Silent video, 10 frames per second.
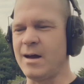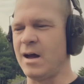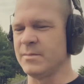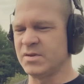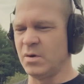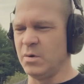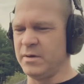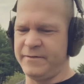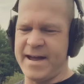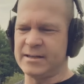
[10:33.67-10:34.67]
So
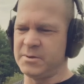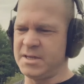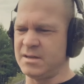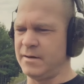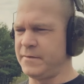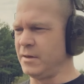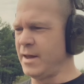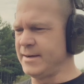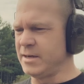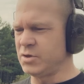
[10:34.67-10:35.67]
the factory stuff in the
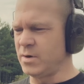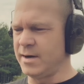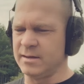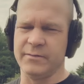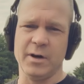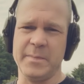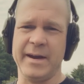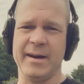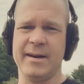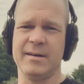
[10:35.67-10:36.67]
lightning strike in the very
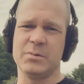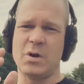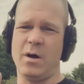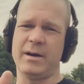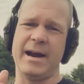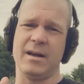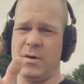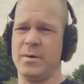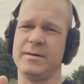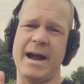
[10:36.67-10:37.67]
beginning, it was all kind of
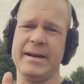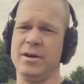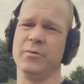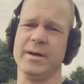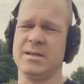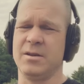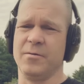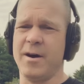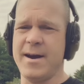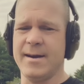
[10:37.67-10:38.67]
going 90 degrees to the
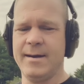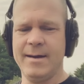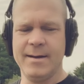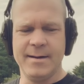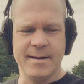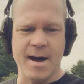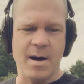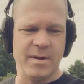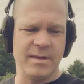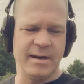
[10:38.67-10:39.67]
right.
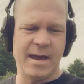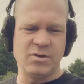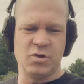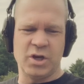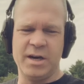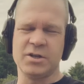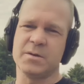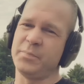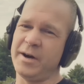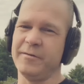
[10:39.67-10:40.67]
And then as you change
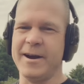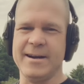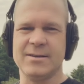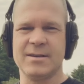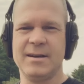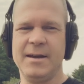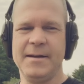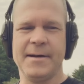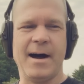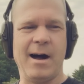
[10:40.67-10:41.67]
spring rates,
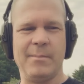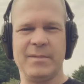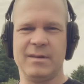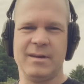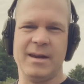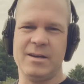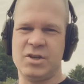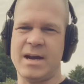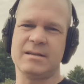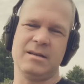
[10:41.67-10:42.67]
it
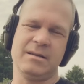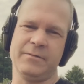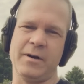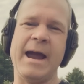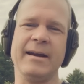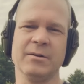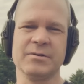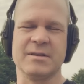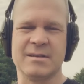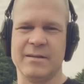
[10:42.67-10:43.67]
ejects at different
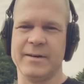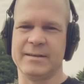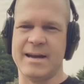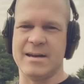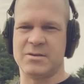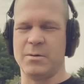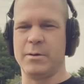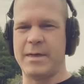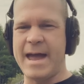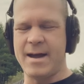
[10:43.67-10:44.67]
angles and stuff like that.
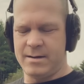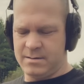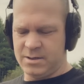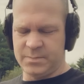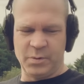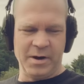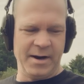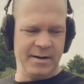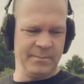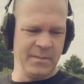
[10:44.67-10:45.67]
So that
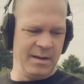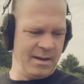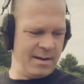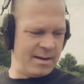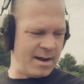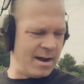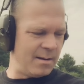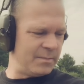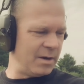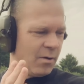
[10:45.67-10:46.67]
spring,
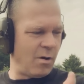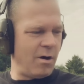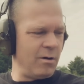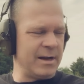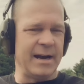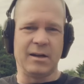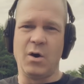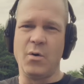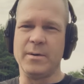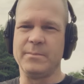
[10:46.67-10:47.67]
they were all kind of
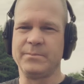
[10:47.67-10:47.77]
going